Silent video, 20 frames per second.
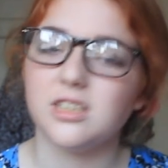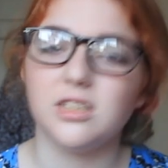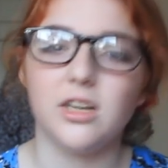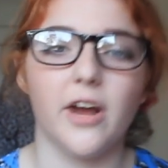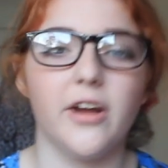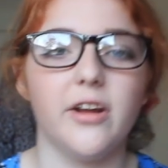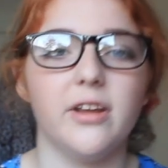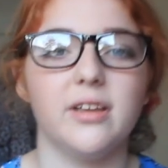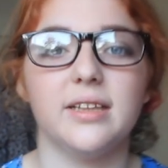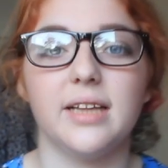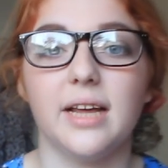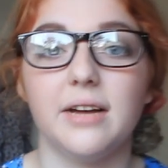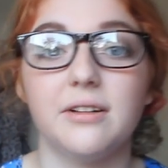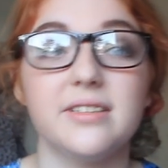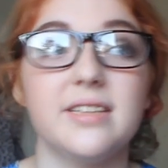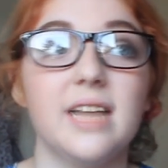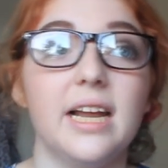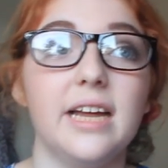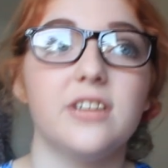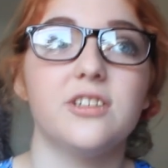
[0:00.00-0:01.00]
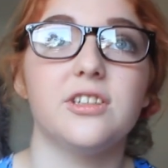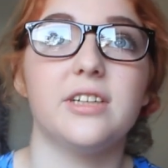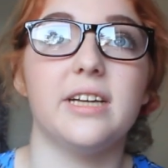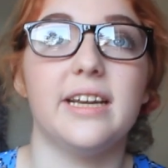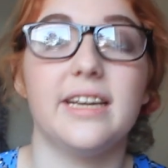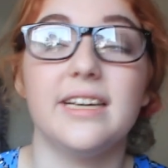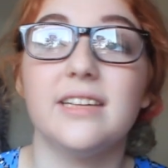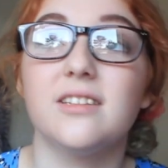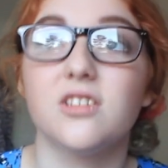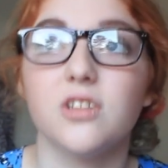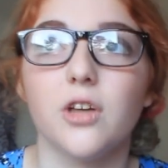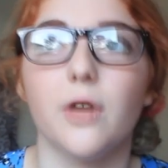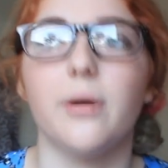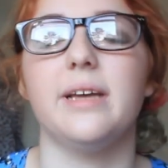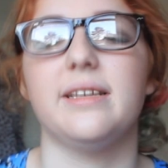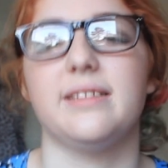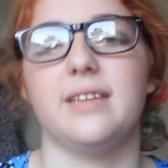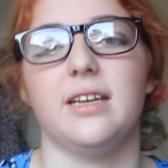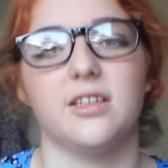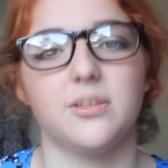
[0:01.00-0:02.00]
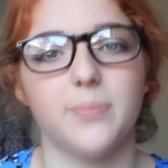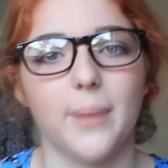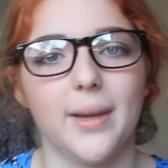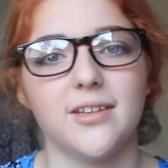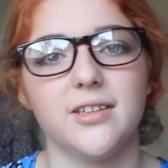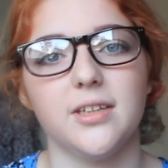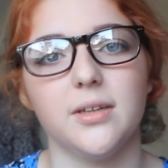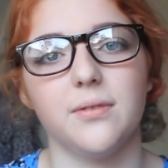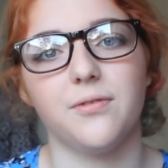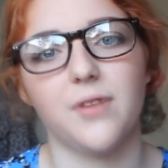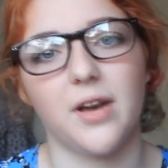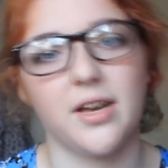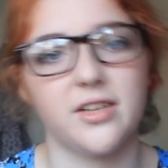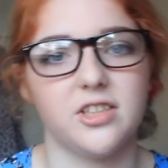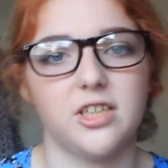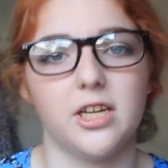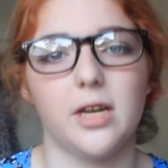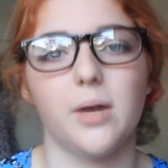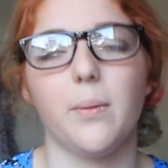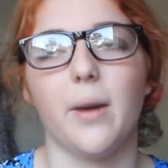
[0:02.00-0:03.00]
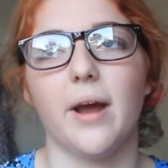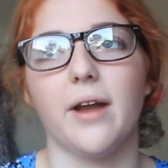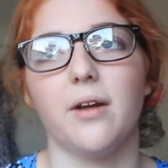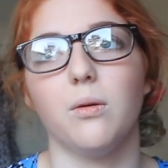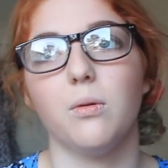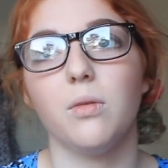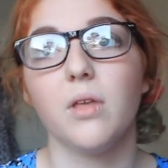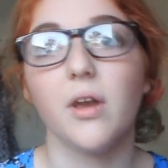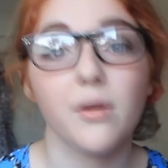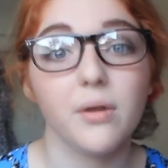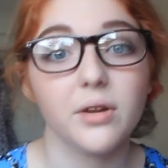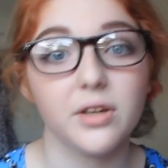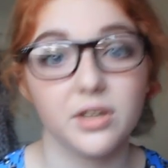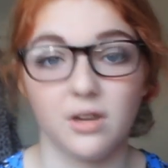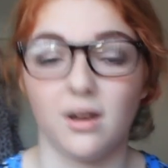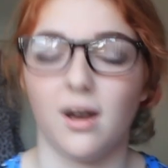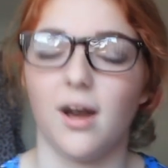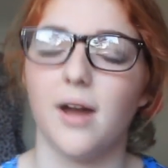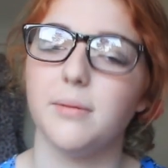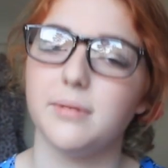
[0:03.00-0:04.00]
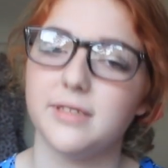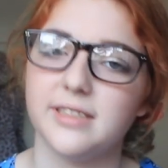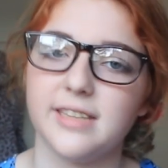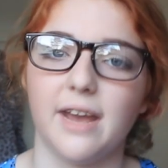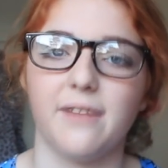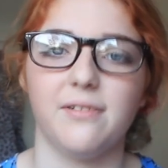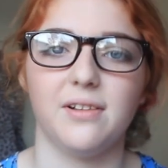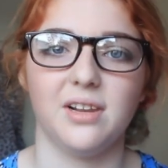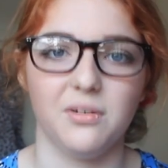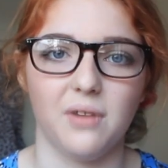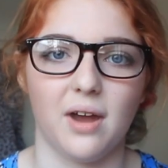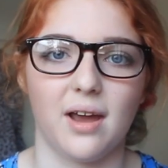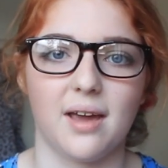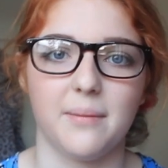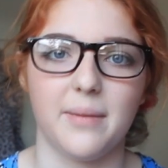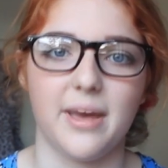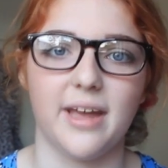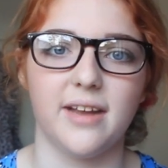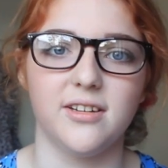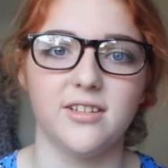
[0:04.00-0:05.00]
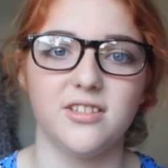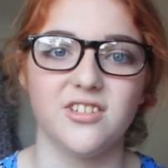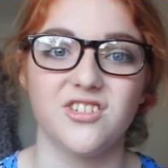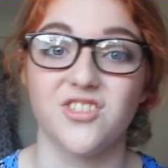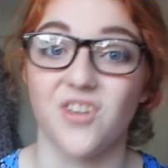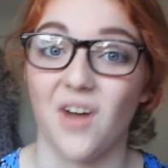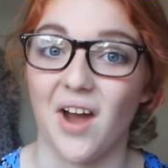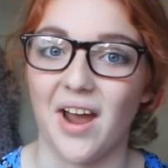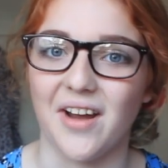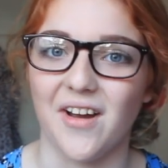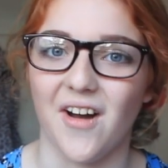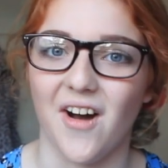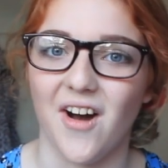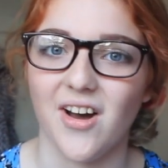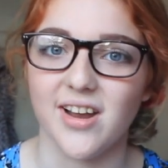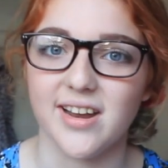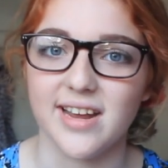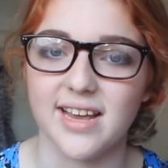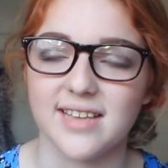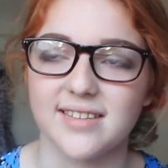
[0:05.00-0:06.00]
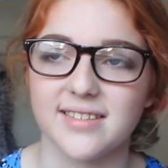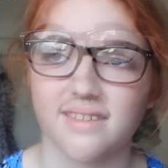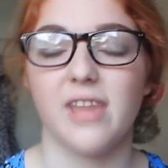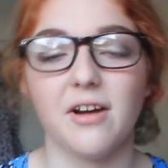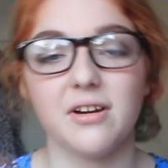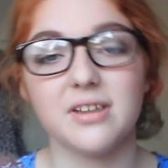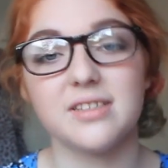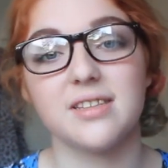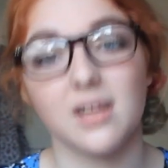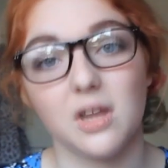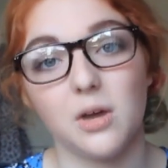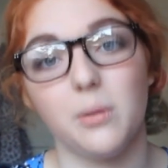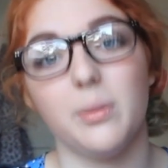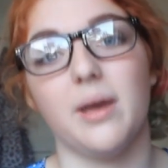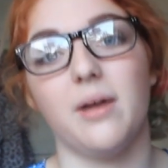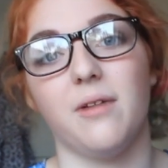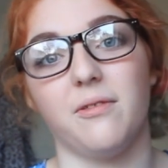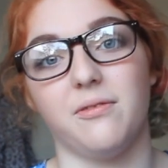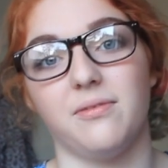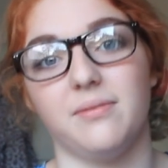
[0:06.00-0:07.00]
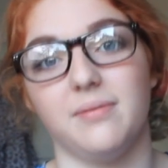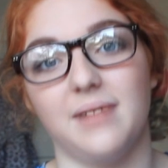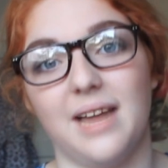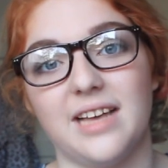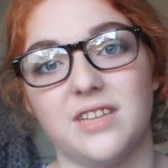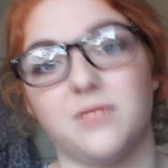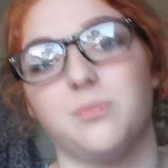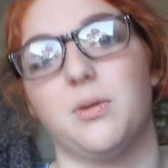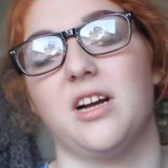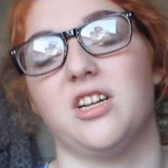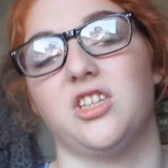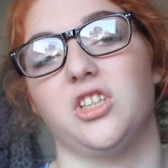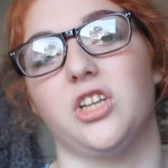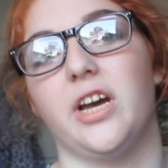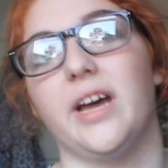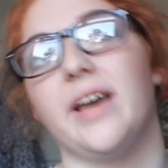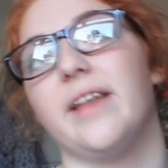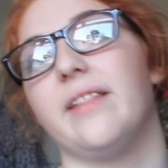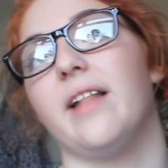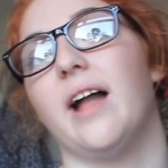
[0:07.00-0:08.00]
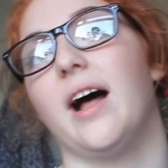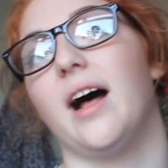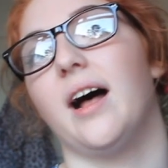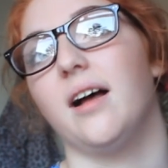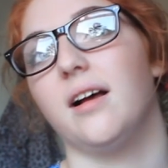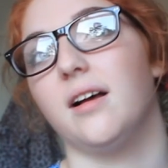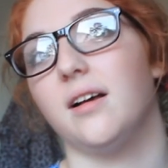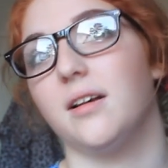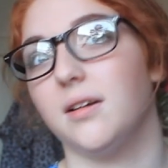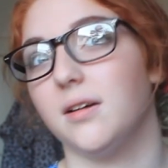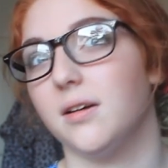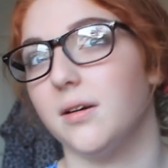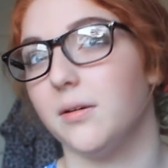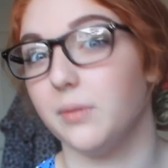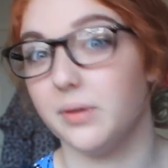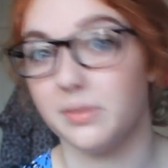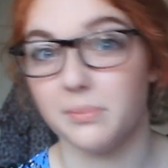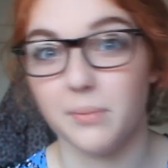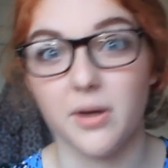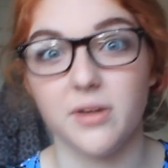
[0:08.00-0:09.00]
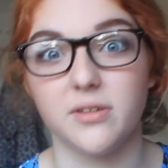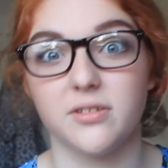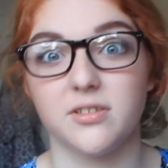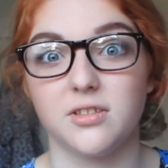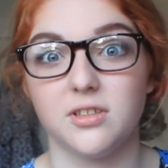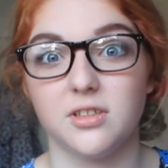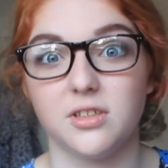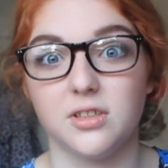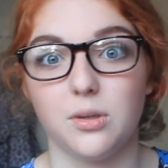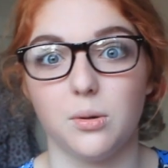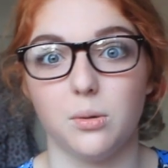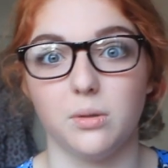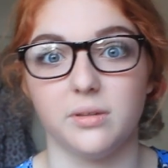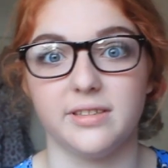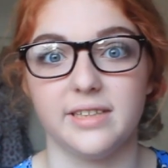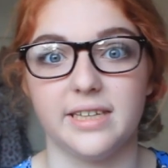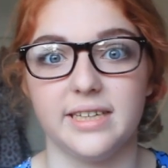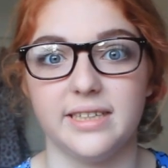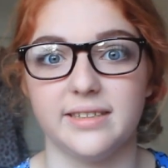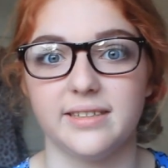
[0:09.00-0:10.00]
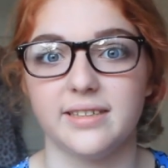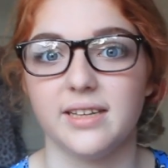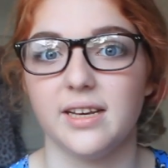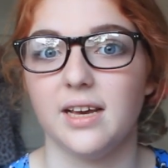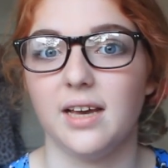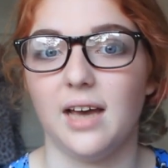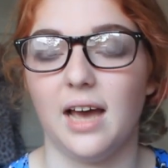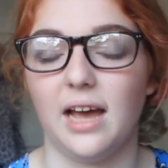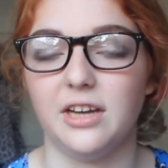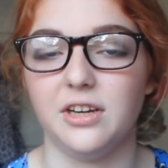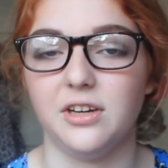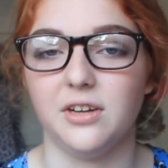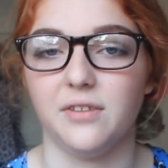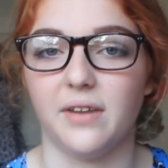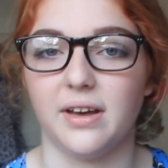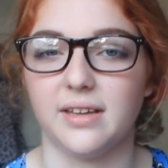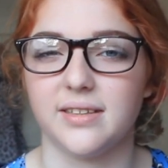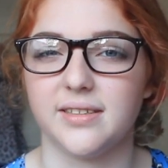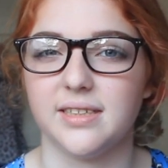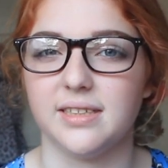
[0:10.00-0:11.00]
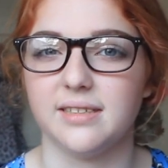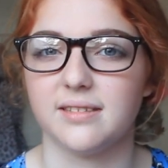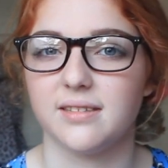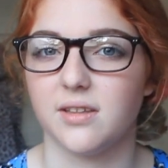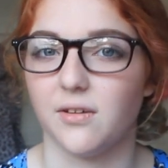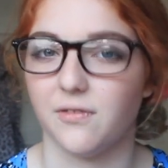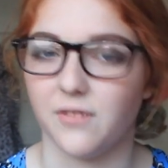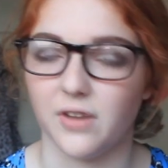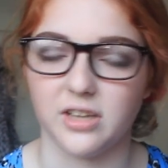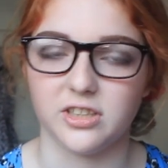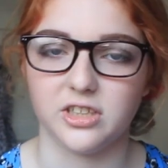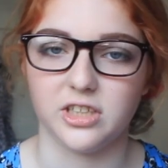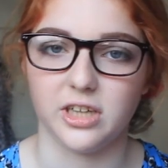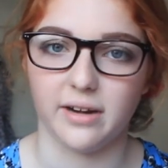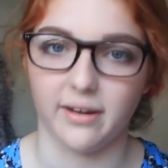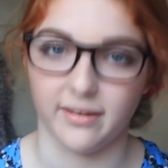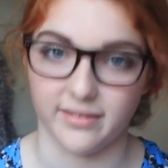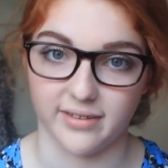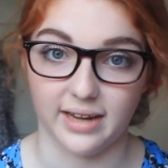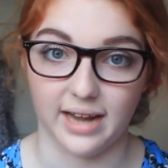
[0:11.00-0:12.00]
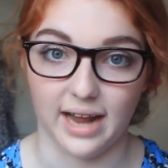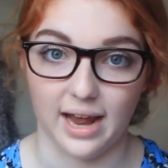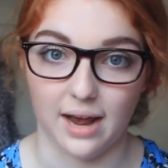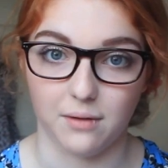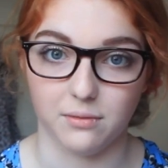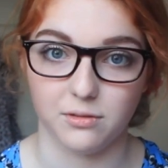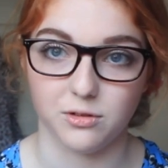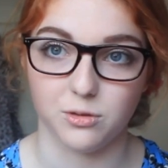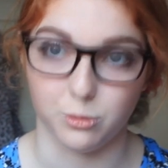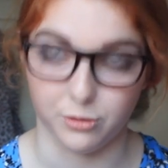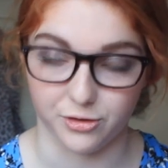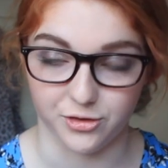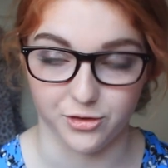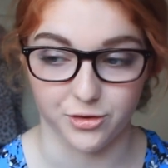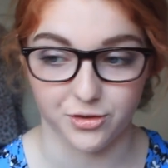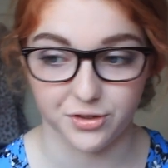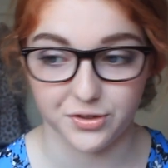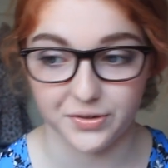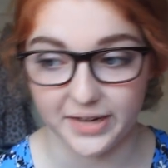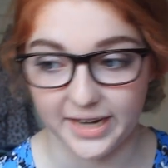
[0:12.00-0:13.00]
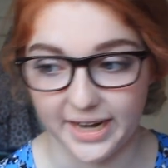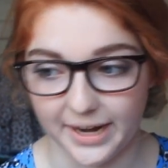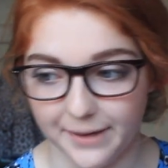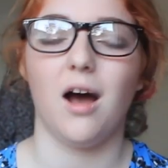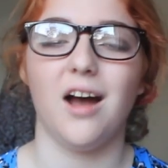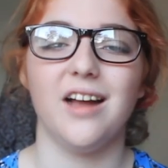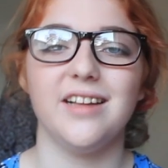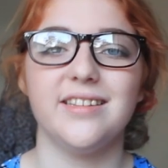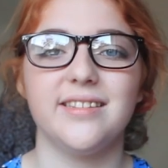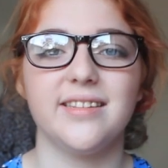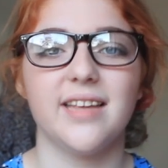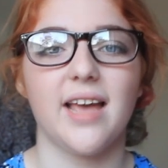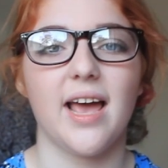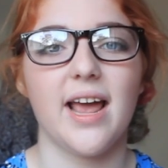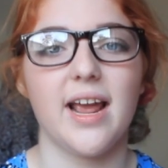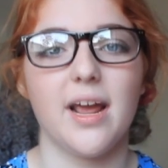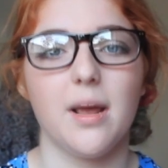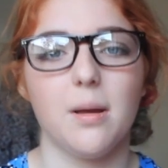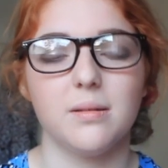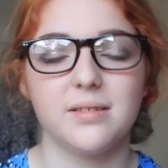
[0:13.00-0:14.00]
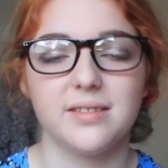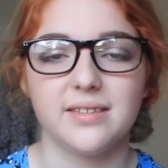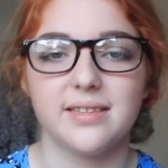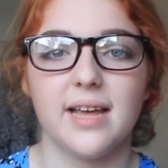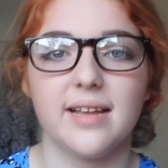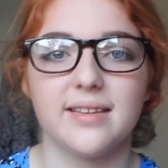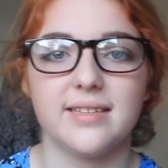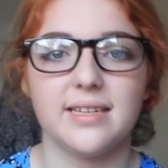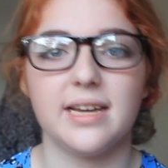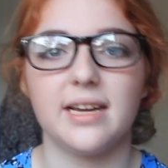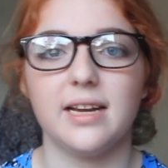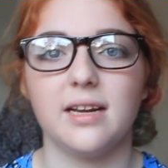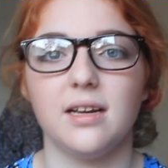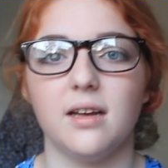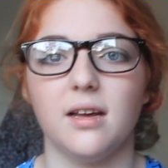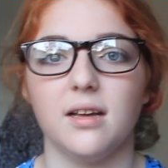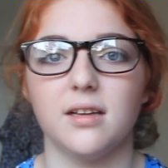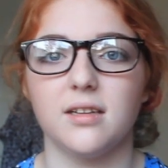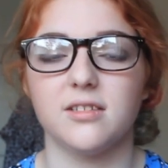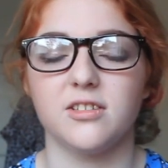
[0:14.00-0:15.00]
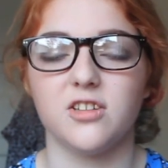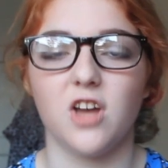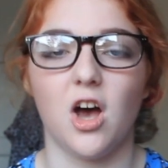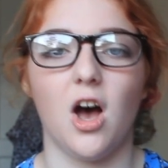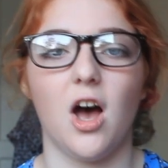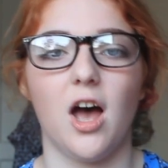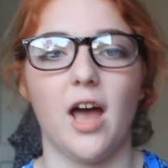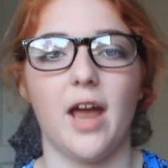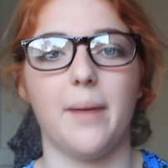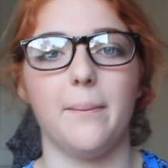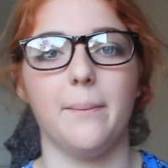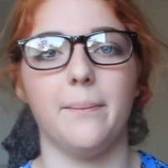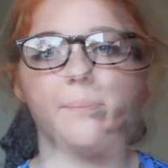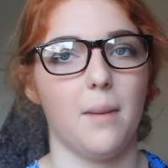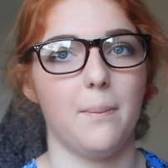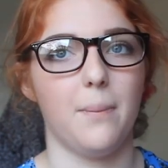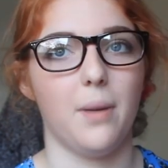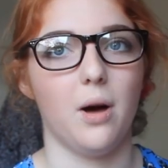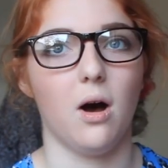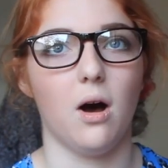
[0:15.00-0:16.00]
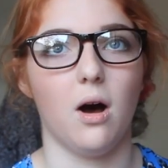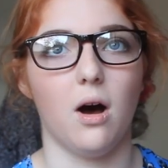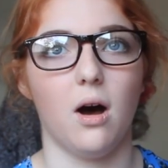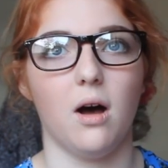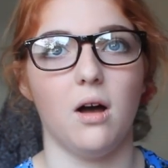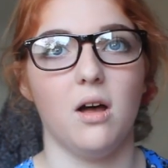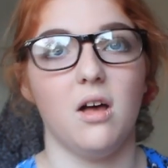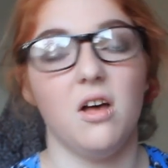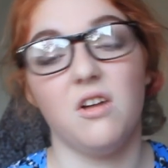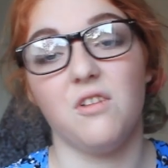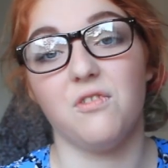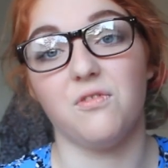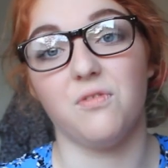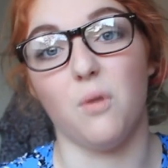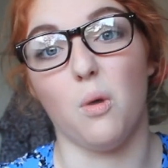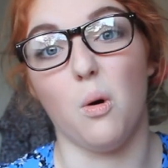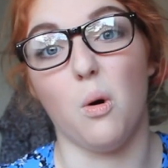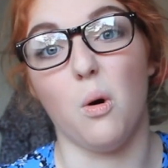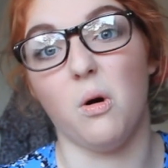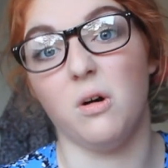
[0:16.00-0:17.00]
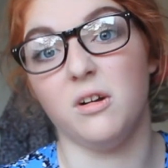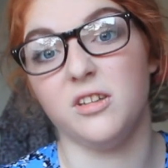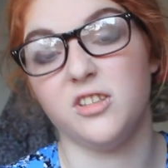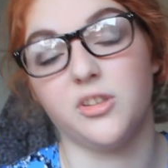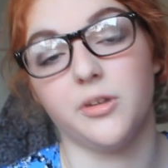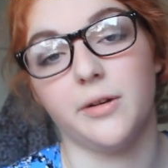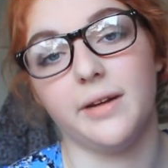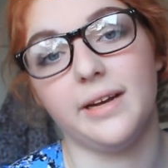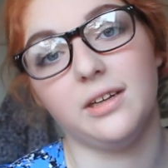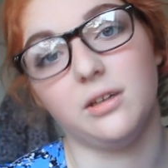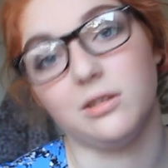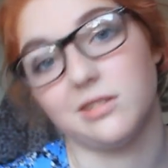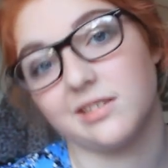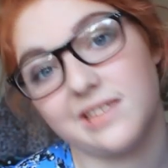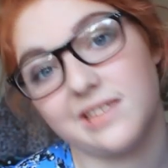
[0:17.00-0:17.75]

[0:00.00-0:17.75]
There is literally, it is so easy, especially in first year, when although I would definitely recommend trying your hardest, there is a little bit of less pressure in that with most courses and universities the first year doesn't count towards your degree. I'd say setting time apart for doing your